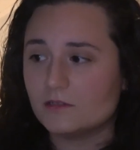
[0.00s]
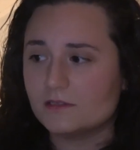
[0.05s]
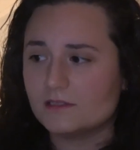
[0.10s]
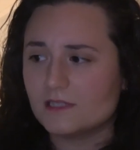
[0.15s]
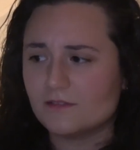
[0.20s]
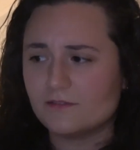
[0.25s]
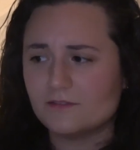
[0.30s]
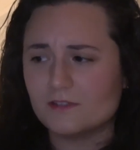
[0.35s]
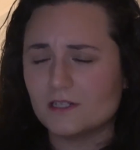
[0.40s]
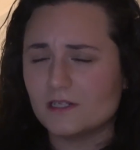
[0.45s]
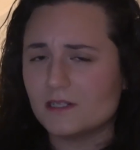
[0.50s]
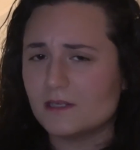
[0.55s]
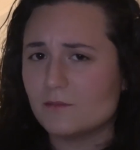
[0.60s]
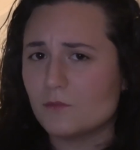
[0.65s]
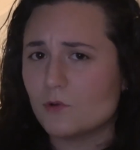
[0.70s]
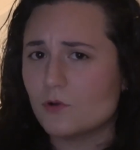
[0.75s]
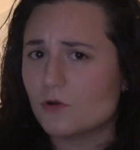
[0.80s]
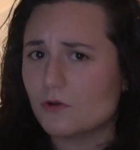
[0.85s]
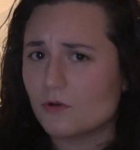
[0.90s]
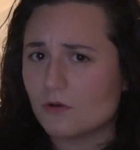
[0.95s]
definitely
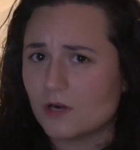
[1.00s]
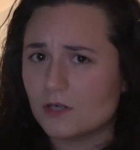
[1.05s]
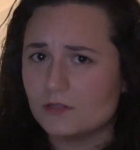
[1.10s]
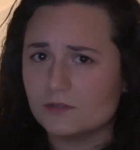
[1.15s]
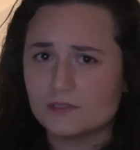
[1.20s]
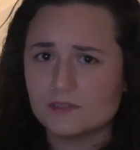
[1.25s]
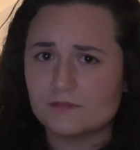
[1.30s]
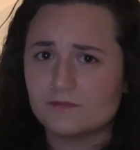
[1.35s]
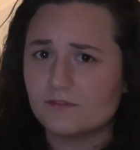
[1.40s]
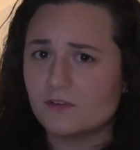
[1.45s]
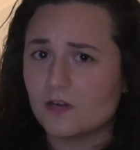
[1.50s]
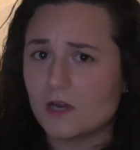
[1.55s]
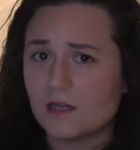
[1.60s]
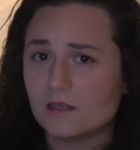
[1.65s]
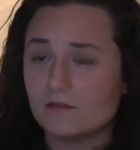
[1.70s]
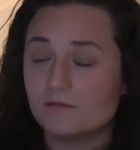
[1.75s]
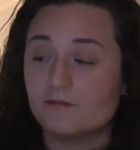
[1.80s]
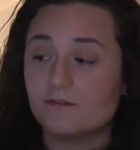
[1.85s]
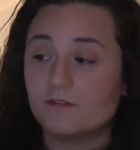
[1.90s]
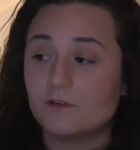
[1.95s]
more gross and
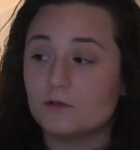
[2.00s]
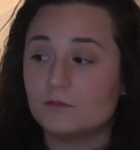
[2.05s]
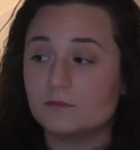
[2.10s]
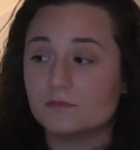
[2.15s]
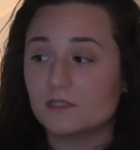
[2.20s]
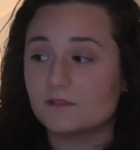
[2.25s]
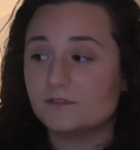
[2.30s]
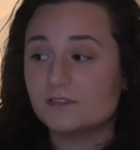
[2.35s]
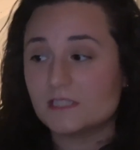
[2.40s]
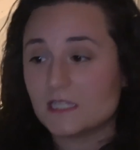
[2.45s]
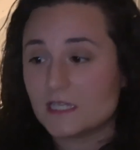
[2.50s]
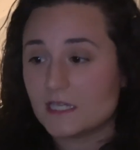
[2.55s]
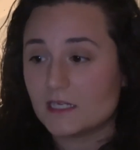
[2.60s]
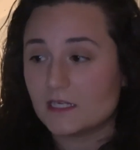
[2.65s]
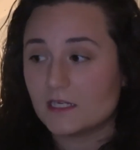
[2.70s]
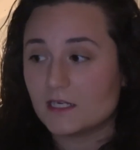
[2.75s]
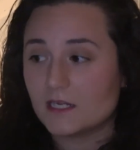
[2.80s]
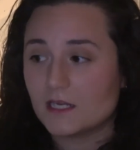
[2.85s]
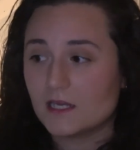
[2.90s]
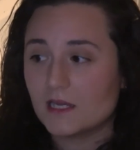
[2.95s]
violent films I've
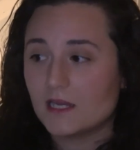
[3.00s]
seen